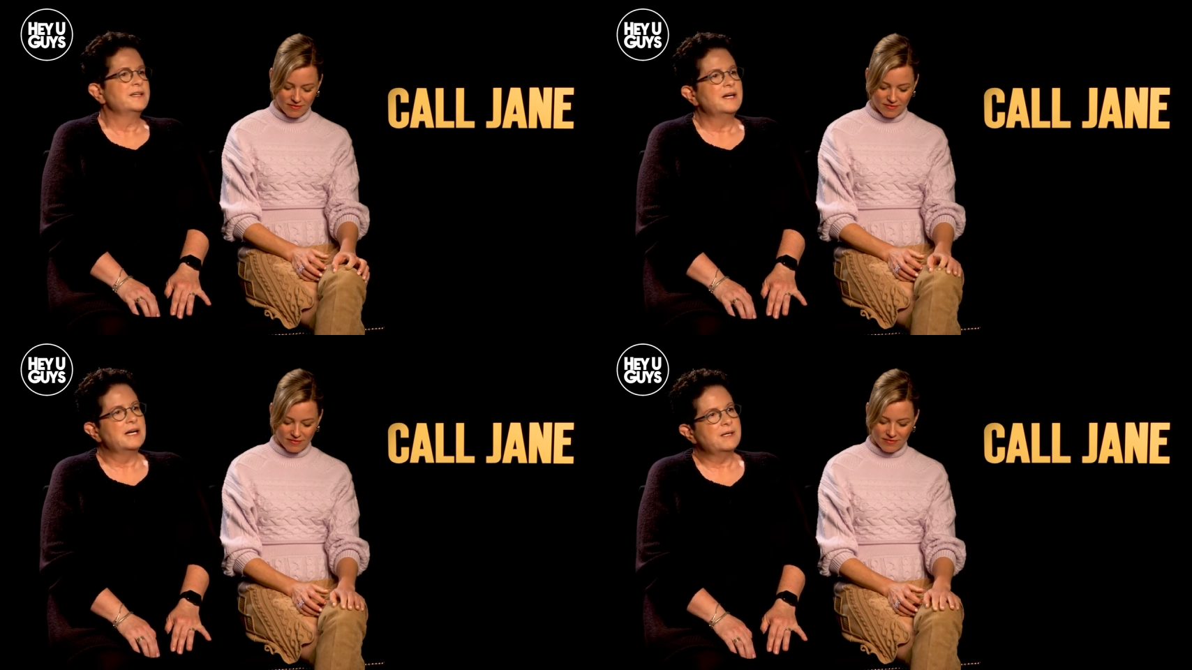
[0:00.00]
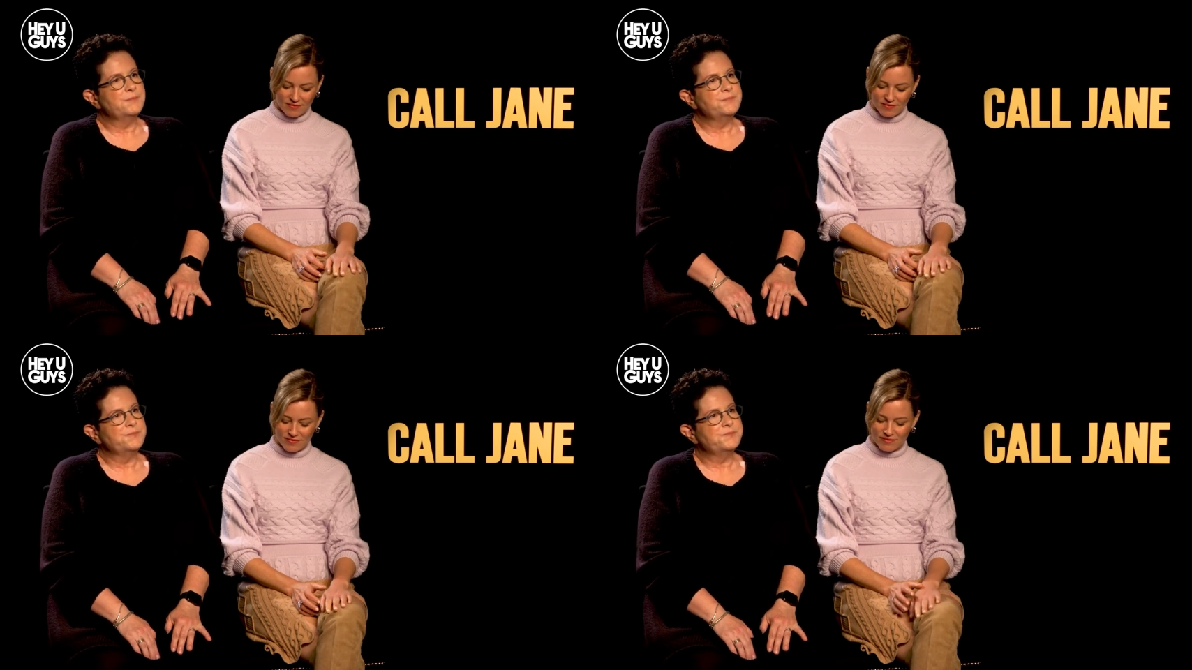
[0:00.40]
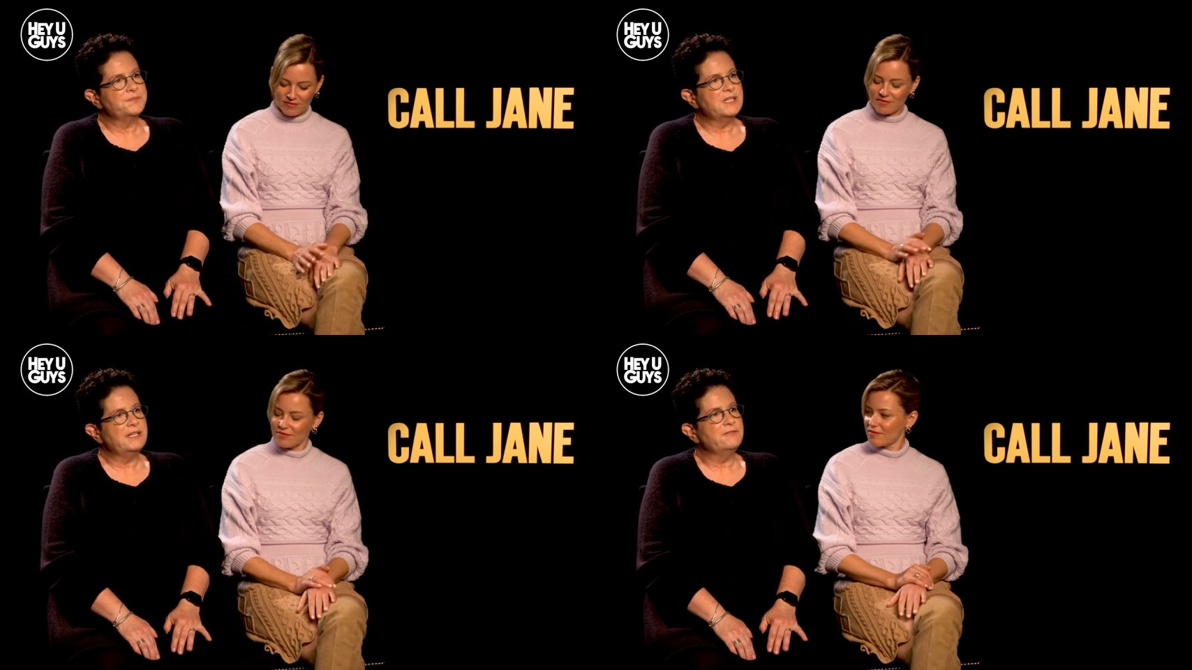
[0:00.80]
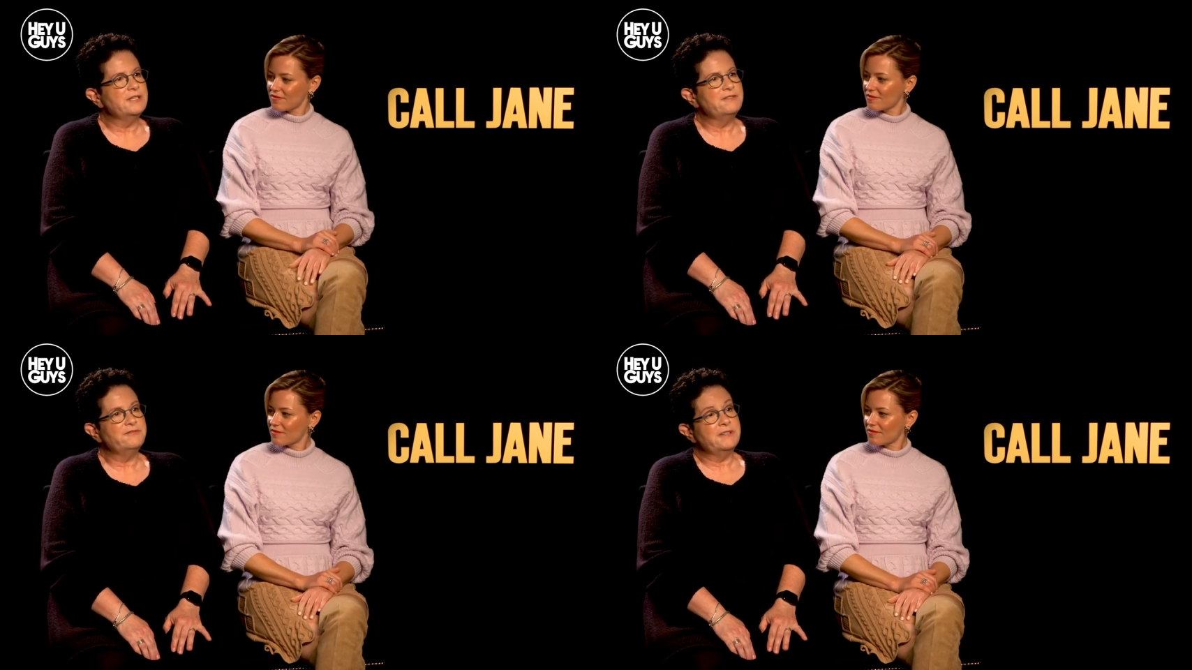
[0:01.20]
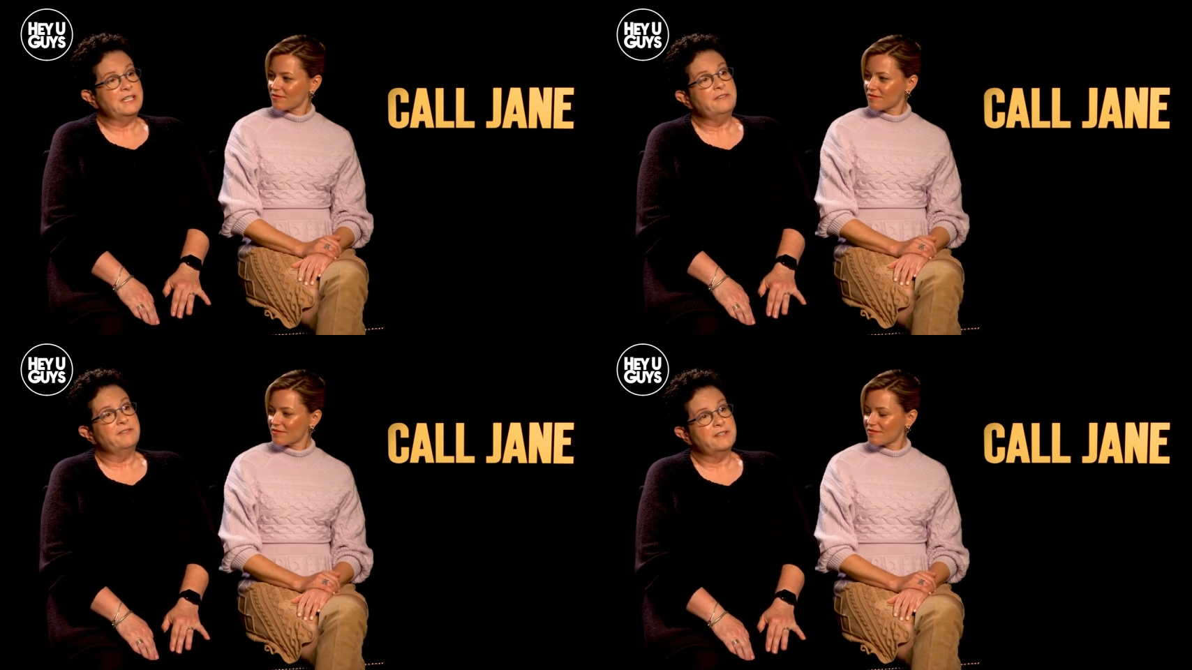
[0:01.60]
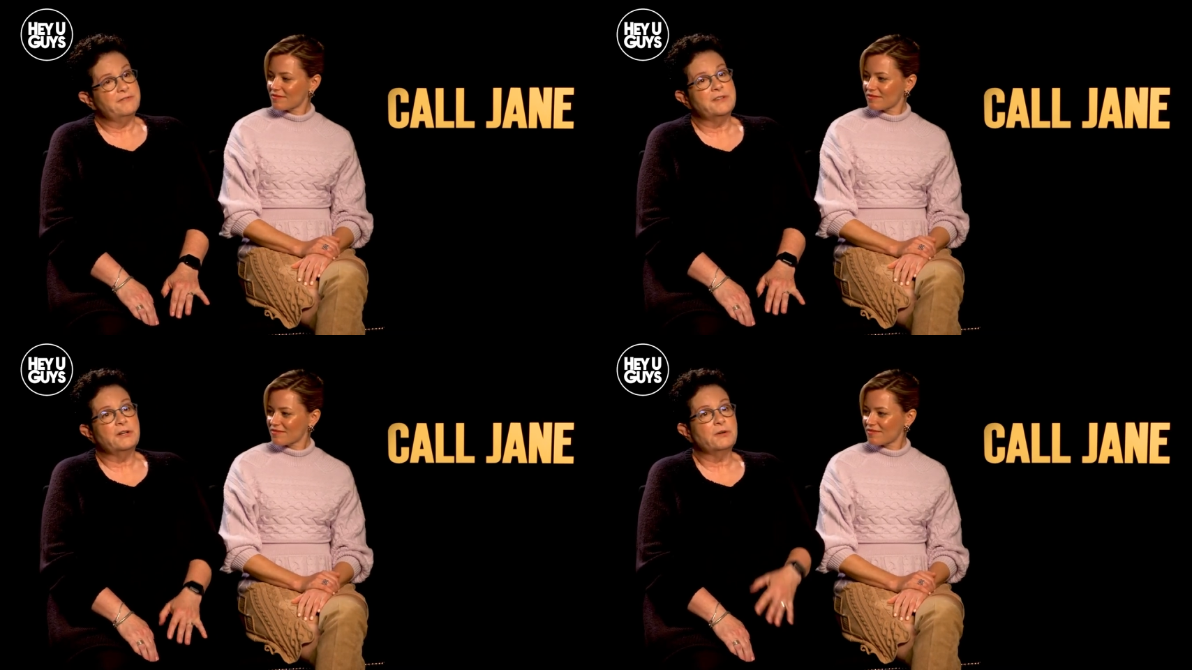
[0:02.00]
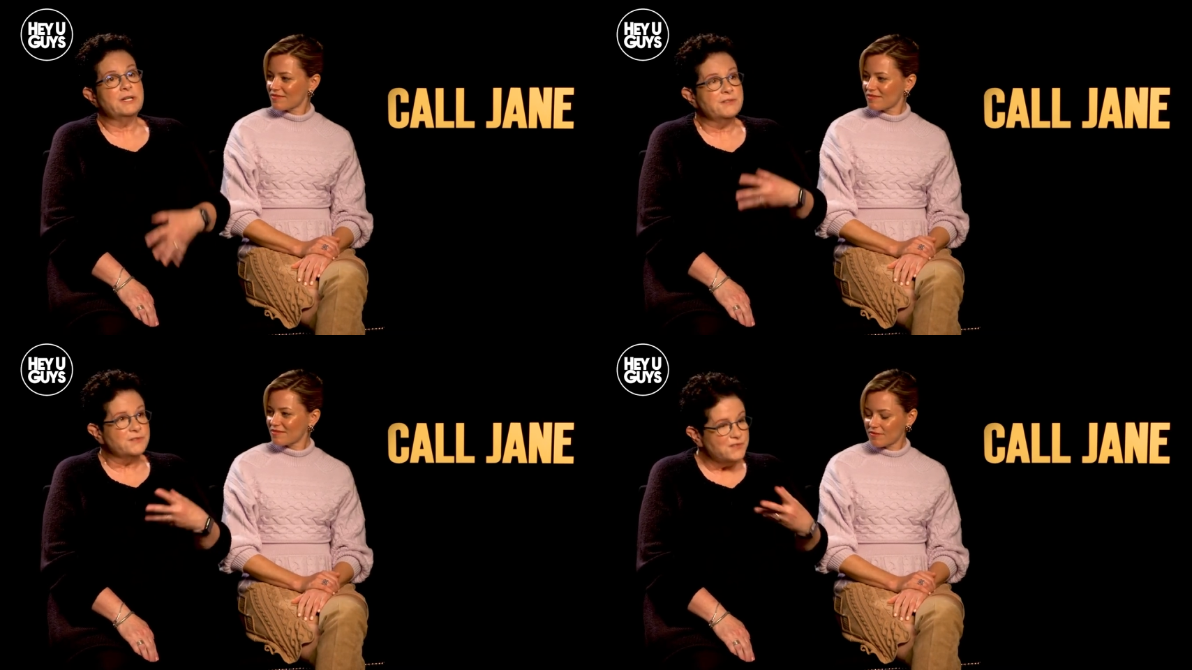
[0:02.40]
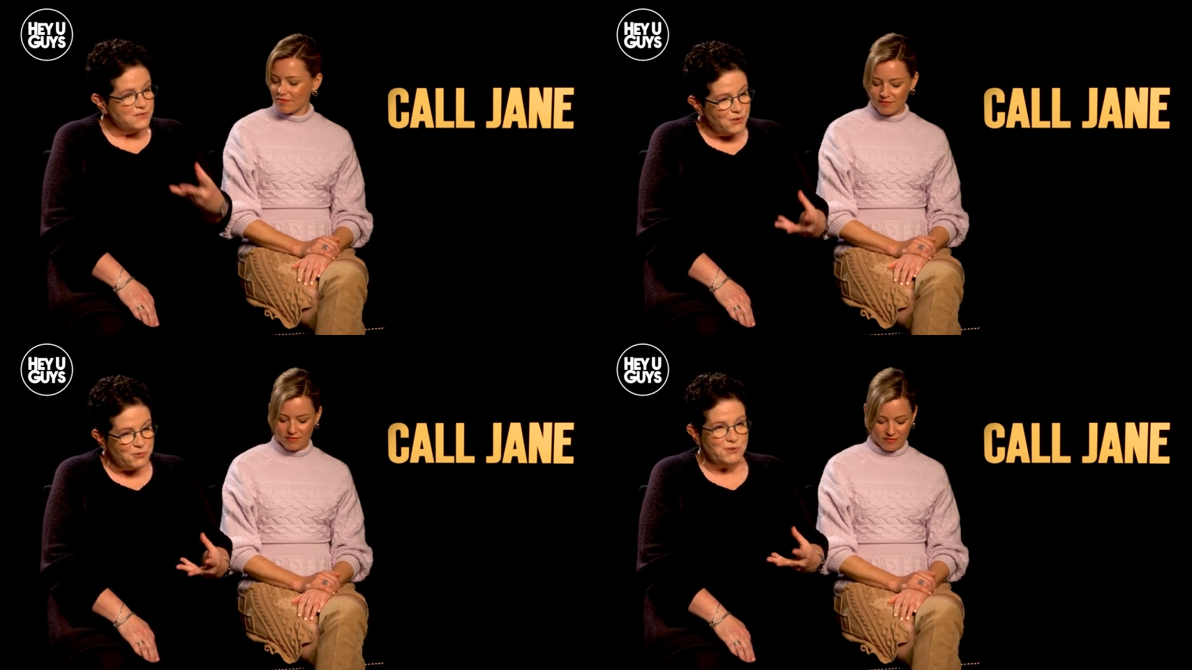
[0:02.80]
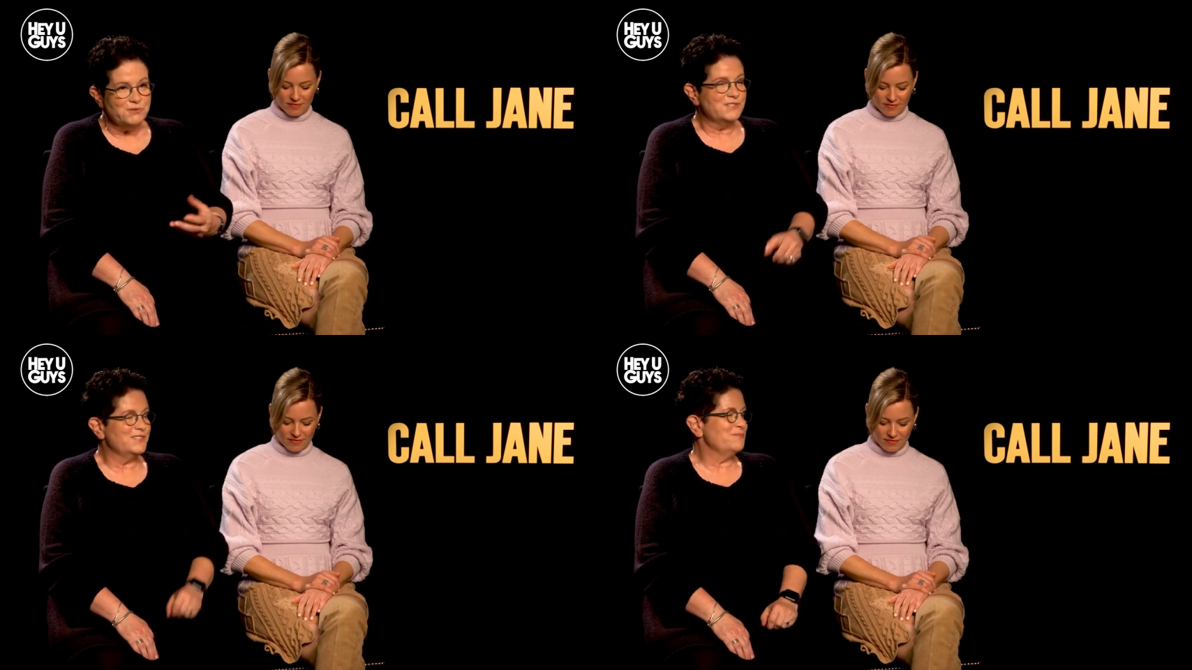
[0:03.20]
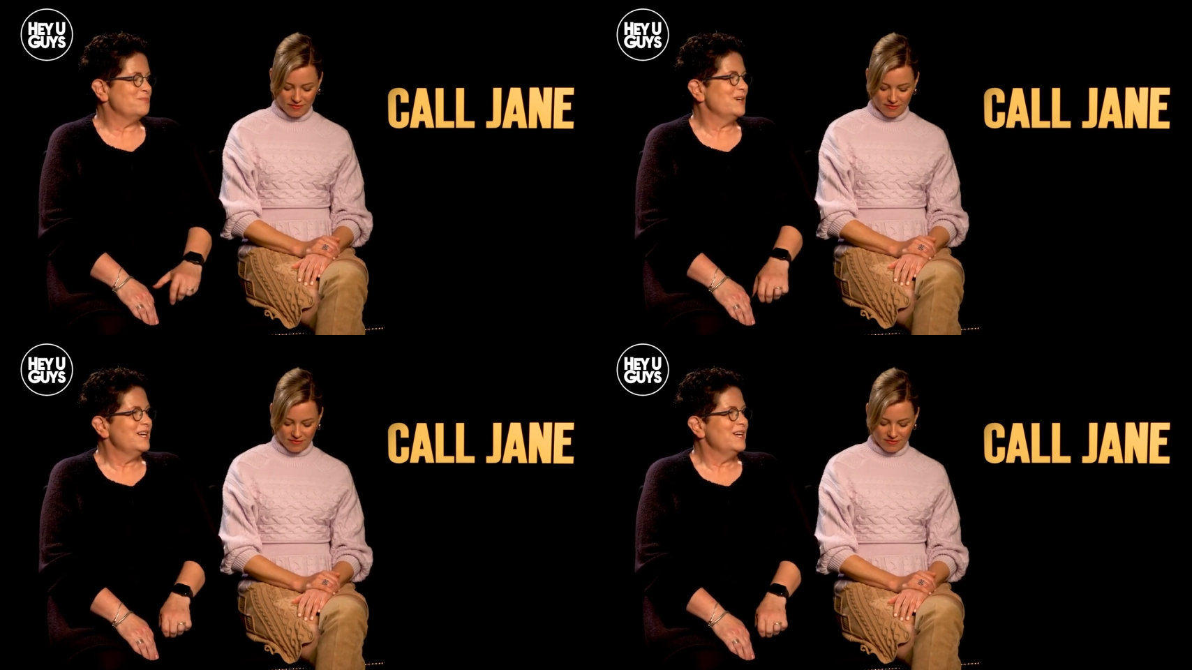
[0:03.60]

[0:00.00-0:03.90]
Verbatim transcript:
Speaker 1: um, even if even if there is ownership.